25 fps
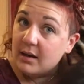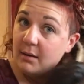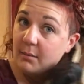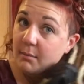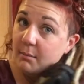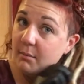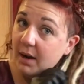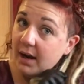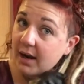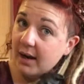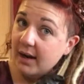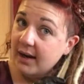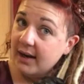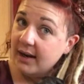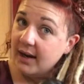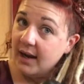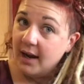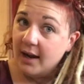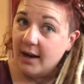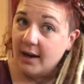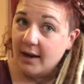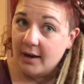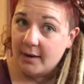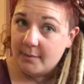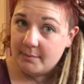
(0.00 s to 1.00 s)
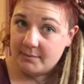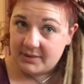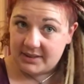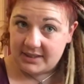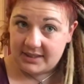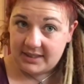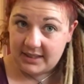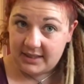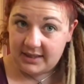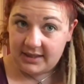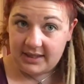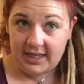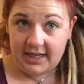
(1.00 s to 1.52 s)
my
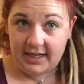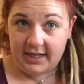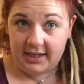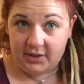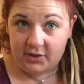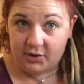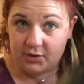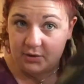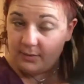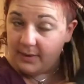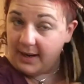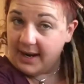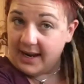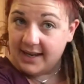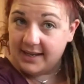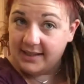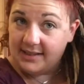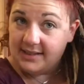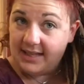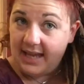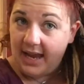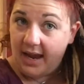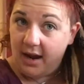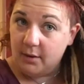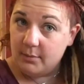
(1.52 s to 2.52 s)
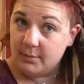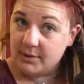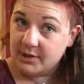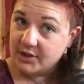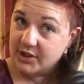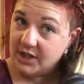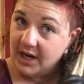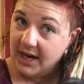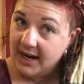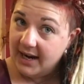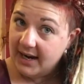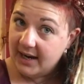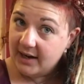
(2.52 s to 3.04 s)
synthetic dreads, how much
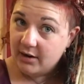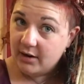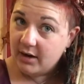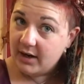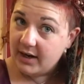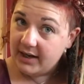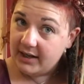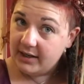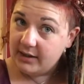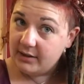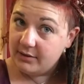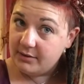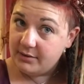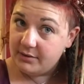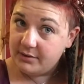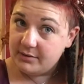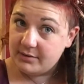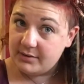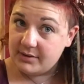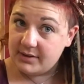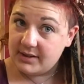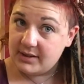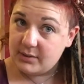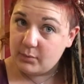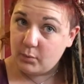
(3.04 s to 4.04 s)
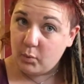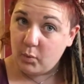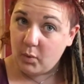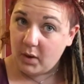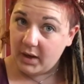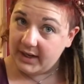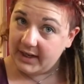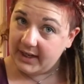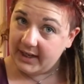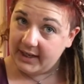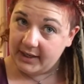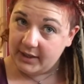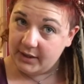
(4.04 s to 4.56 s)
hair I used,
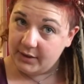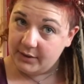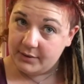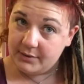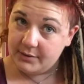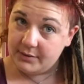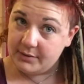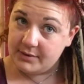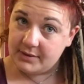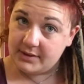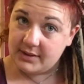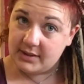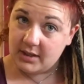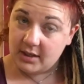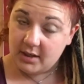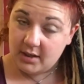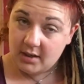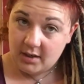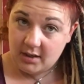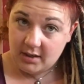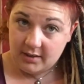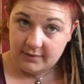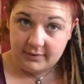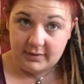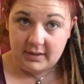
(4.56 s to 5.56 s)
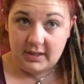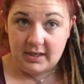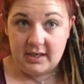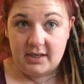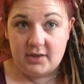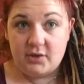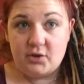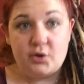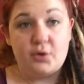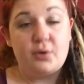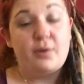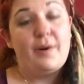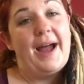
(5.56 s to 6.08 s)
what I used, the
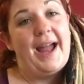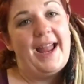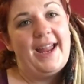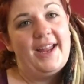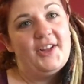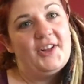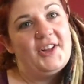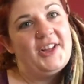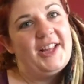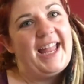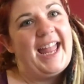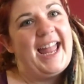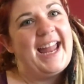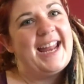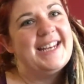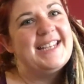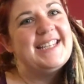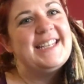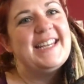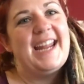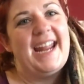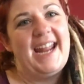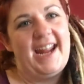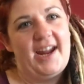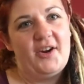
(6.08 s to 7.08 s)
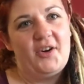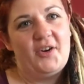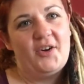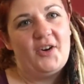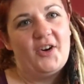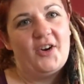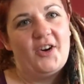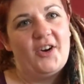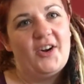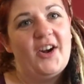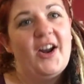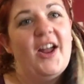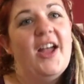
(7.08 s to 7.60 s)
trial and
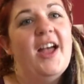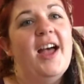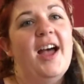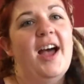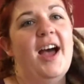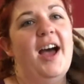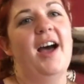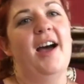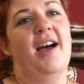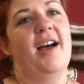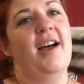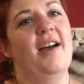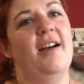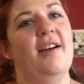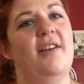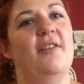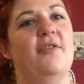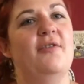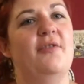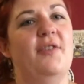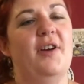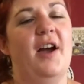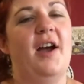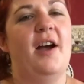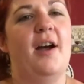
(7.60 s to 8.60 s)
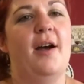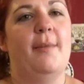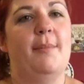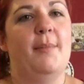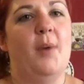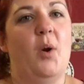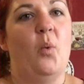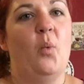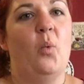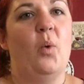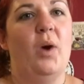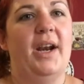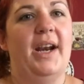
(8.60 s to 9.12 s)
error of
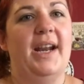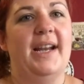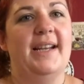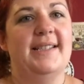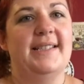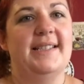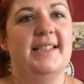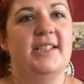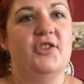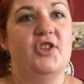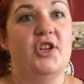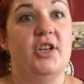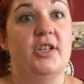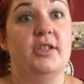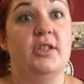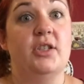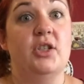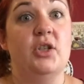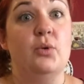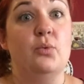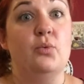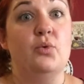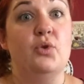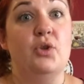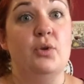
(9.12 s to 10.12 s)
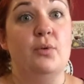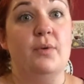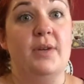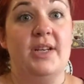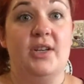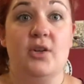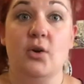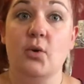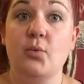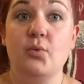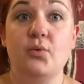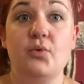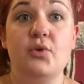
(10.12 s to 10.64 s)
what I suggest you do and
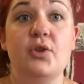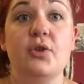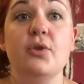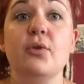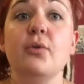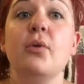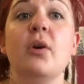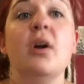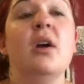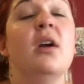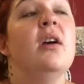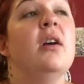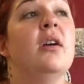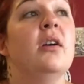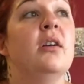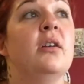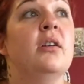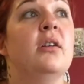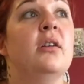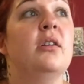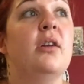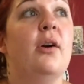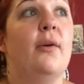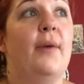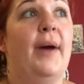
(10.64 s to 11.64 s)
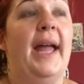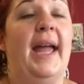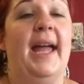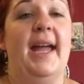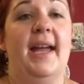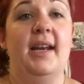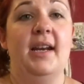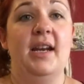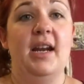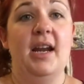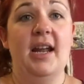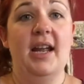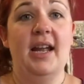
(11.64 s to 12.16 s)
don't do, go
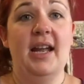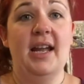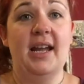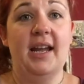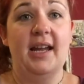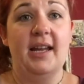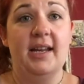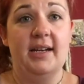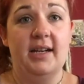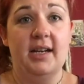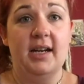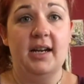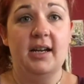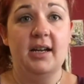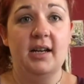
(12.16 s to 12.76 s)
ahead and